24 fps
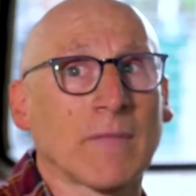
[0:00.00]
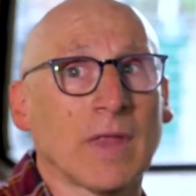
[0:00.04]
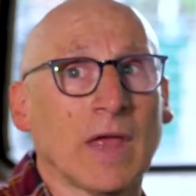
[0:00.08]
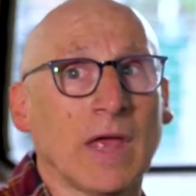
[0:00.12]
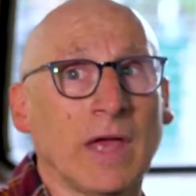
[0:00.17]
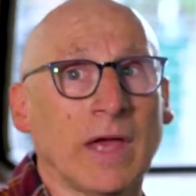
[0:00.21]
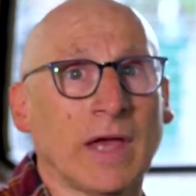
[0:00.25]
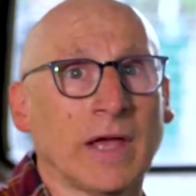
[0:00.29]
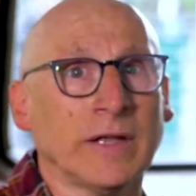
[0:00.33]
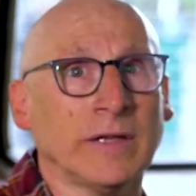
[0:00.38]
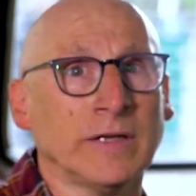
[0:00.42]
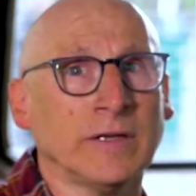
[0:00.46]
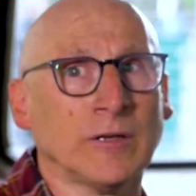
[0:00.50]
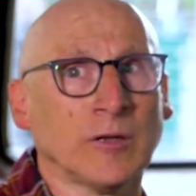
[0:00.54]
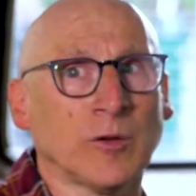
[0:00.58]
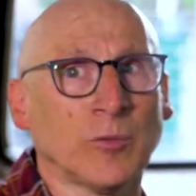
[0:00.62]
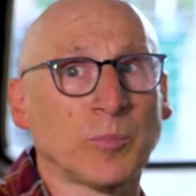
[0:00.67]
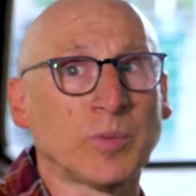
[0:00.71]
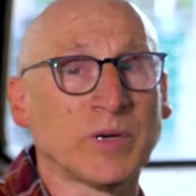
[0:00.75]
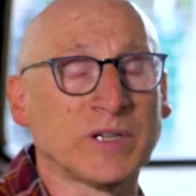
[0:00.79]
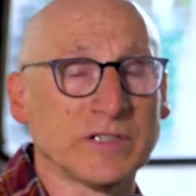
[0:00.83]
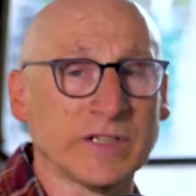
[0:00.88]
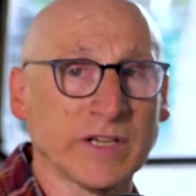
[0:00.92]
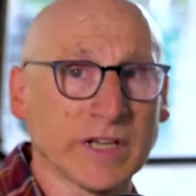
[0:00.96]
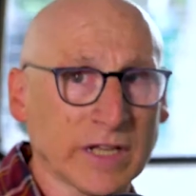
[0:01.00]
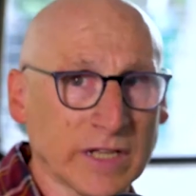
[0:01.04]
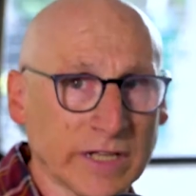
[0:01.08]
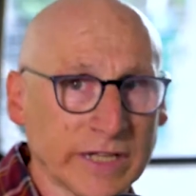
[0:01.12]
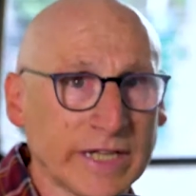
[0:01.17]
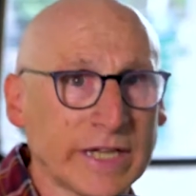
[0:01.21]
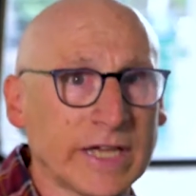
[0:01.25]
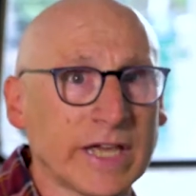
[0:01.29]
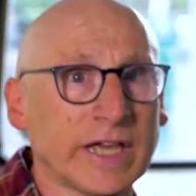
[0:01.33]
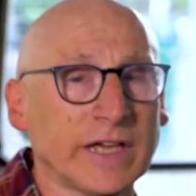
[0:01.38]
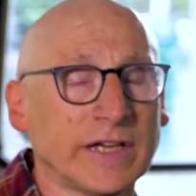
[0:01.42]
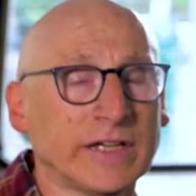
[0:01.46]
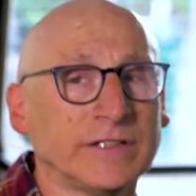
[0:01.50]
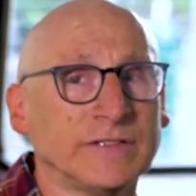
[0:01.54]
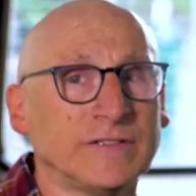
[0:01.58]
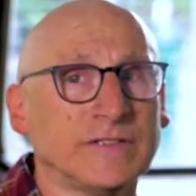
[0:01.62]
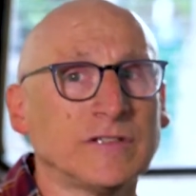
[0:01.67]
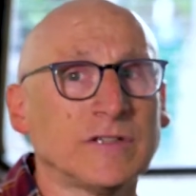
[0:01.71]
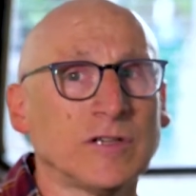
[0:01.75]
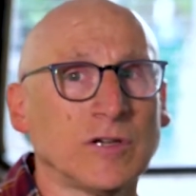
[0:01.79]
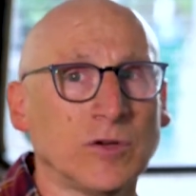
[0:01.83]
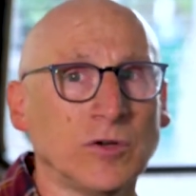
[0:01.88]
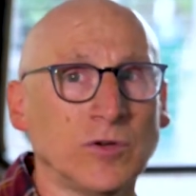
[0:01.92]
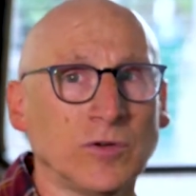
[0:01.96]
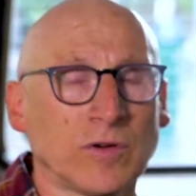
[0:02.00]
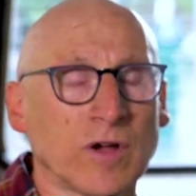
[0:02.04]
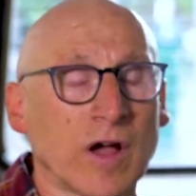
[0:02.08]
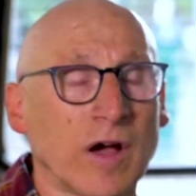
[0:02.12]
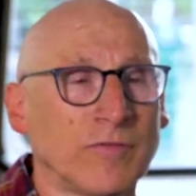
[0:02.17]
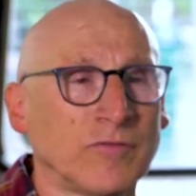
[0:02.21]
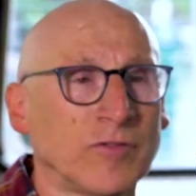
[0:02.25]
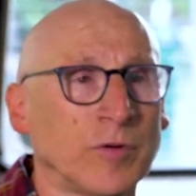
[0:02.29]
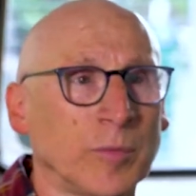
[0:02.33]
And particularly kids who come